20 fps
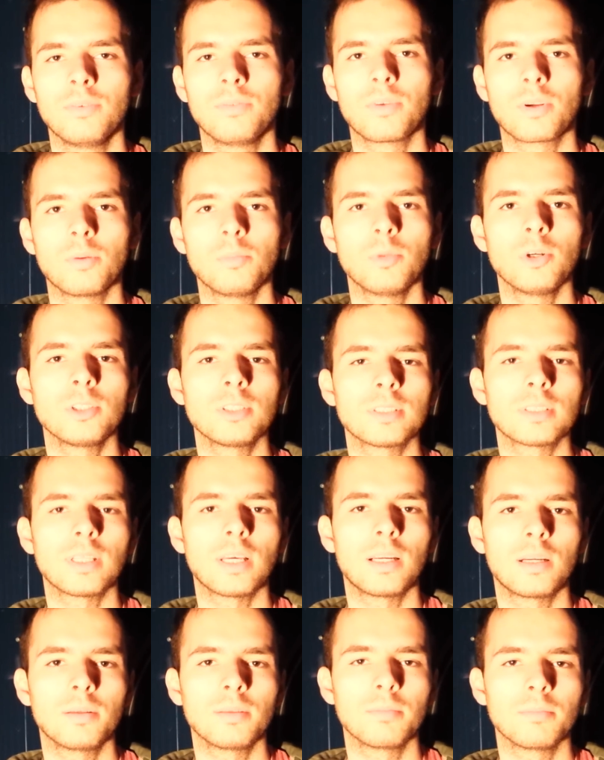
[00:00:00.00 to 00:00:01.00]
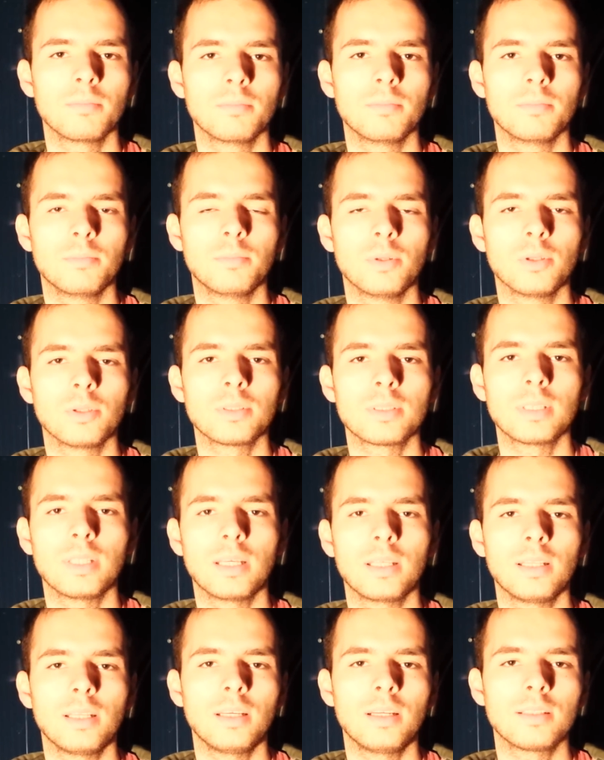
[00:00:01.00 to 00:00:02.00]
from Mostar,
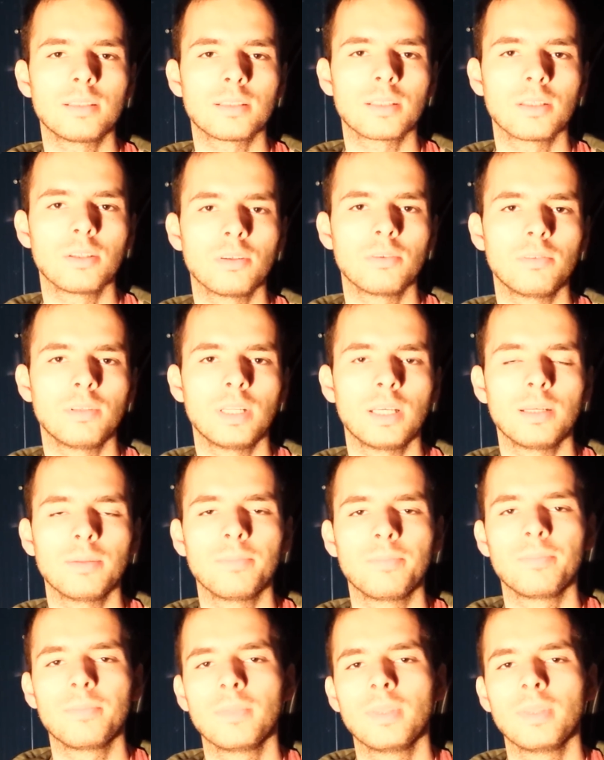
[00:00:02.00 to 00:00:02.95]
Bosnia and Herzegovina.